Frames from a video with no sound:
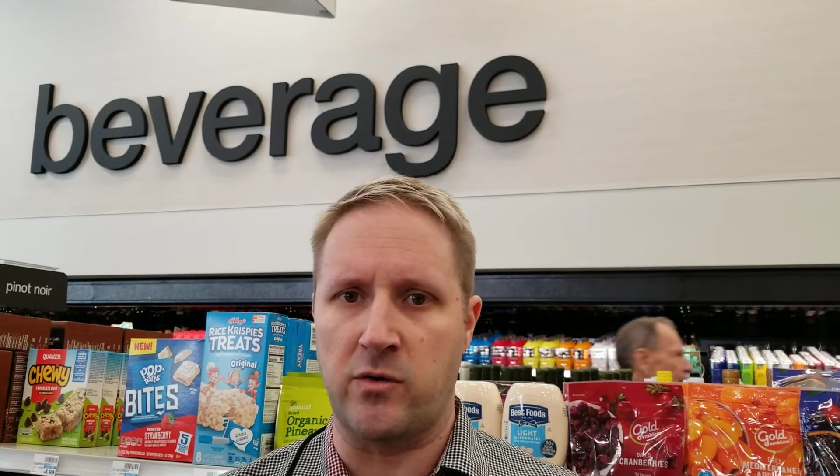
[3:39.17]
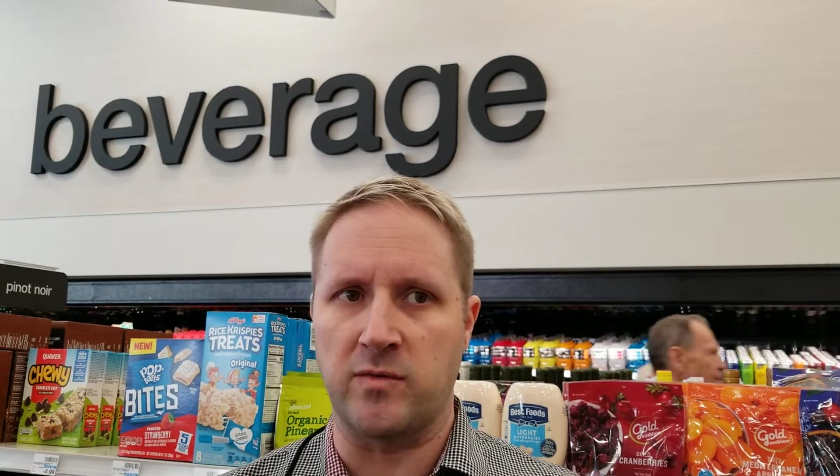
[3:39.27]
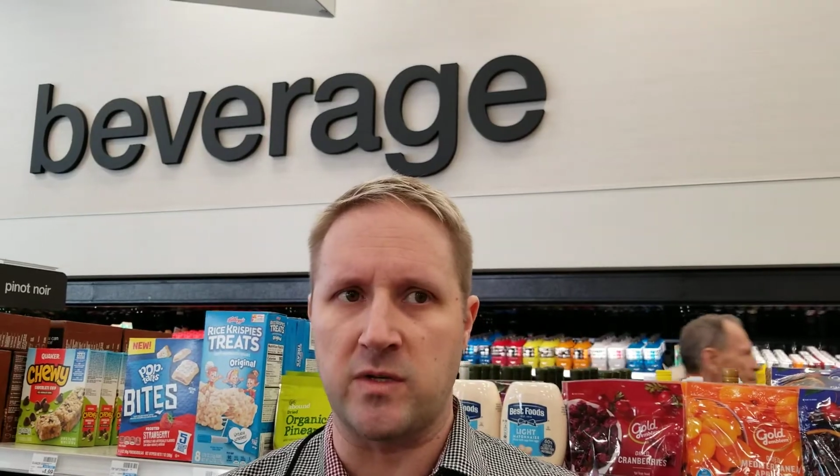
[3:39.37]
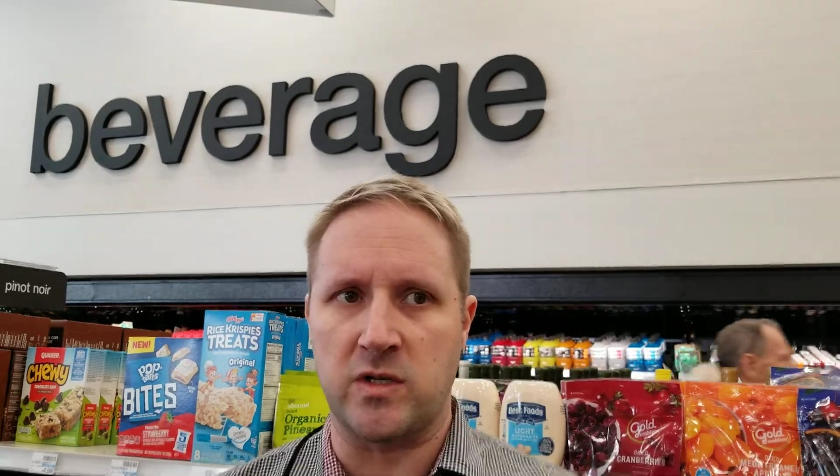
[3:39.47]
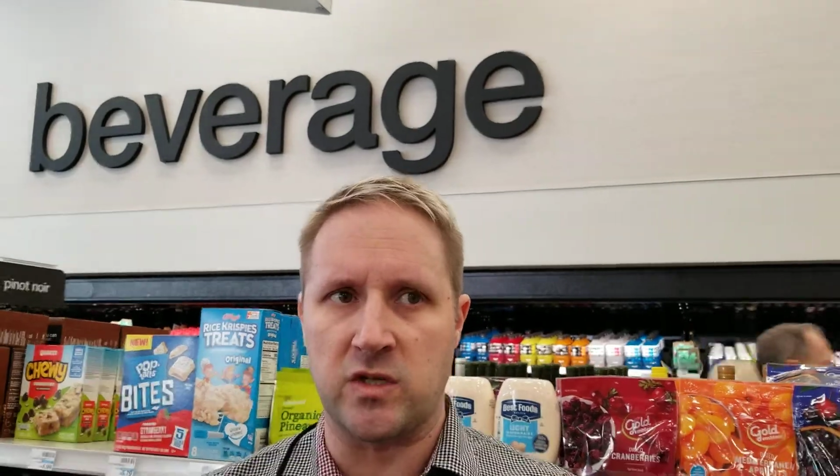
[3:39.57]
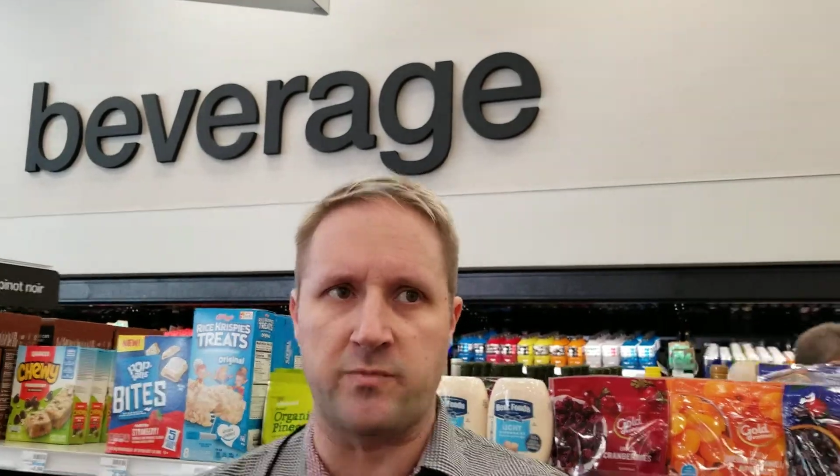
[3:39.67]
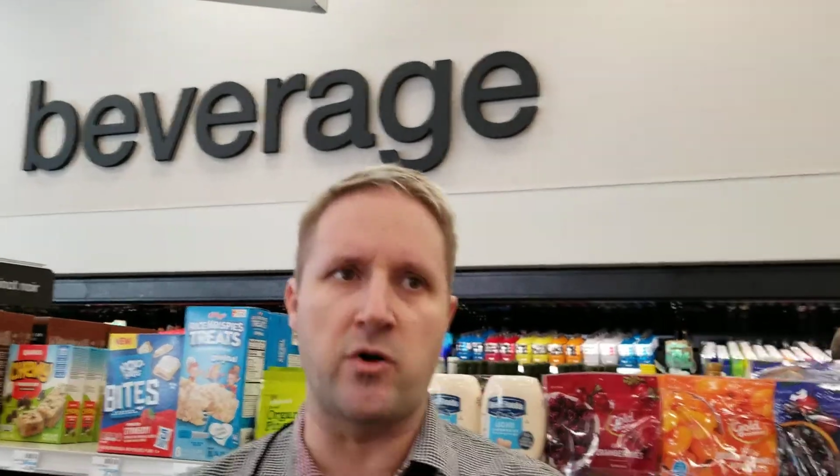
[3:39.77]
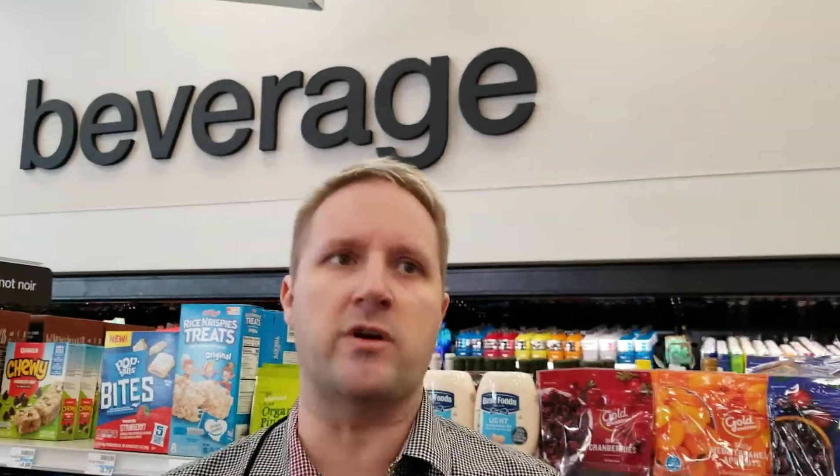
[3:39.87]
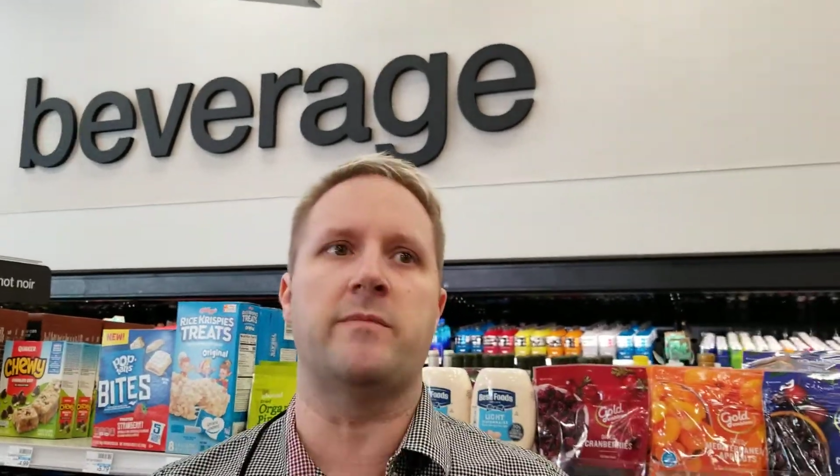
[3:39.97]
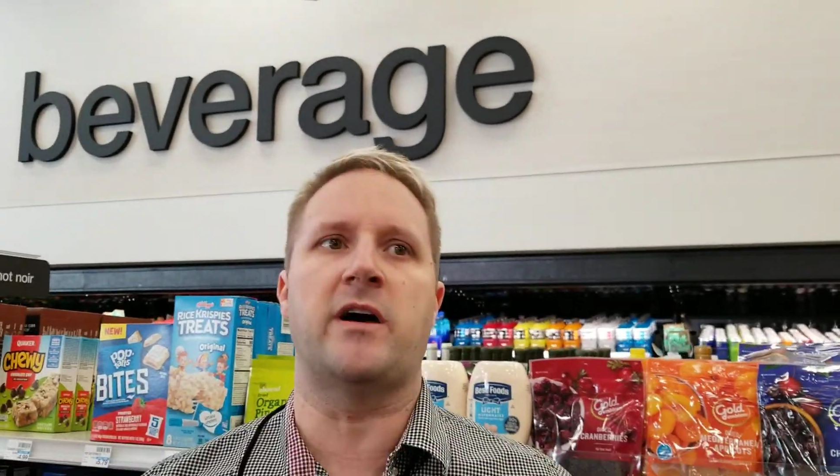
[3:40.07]

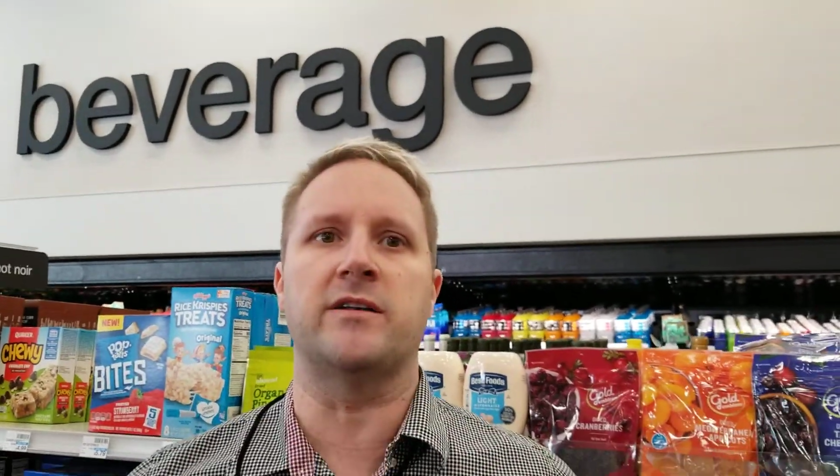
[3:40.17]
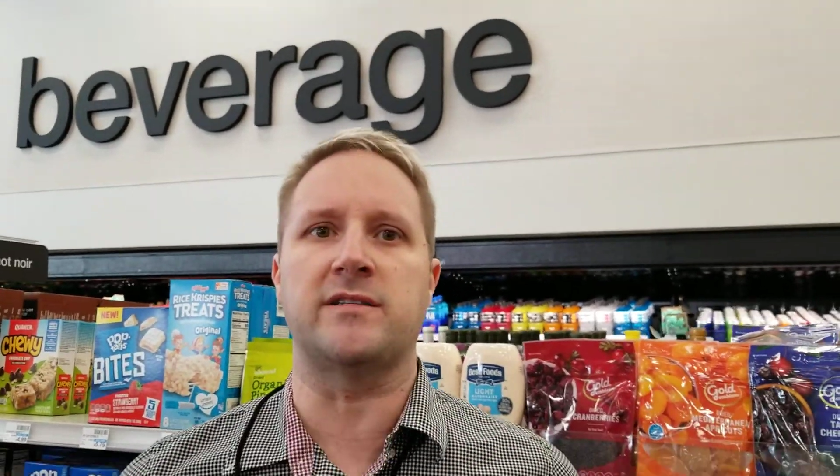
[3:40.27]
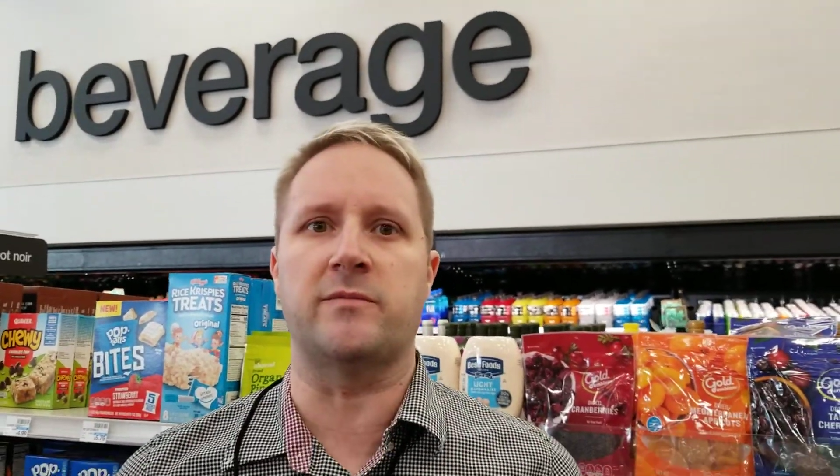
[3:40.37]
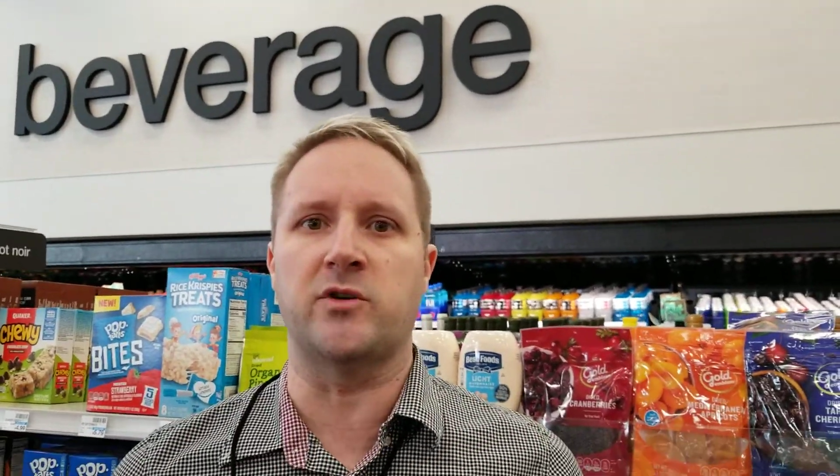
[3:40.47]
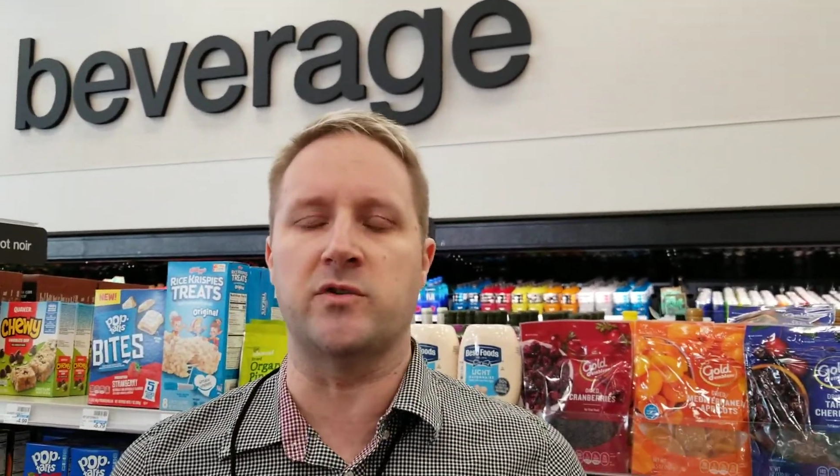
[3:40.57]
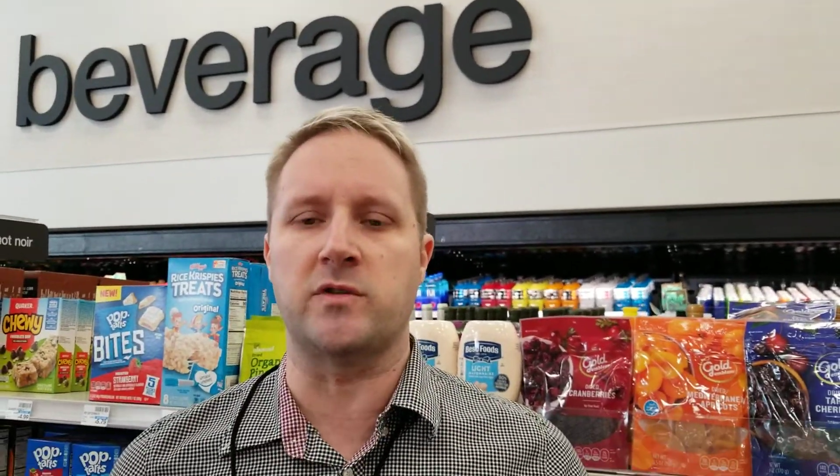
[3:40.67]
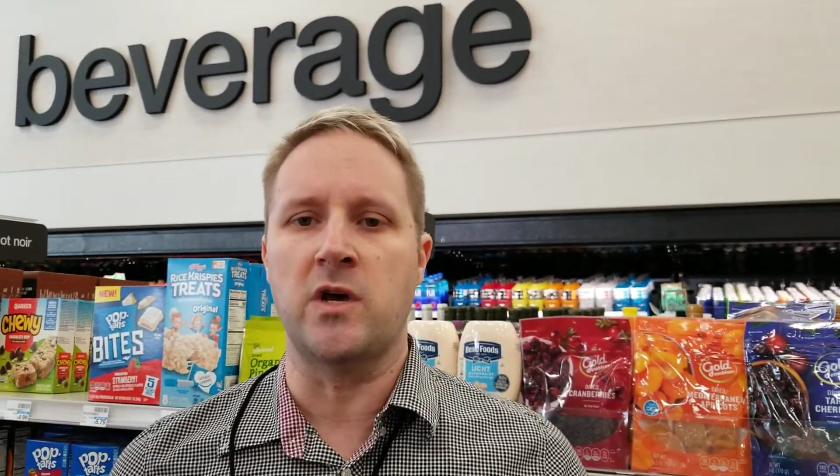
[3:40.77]
spoken about as someone who's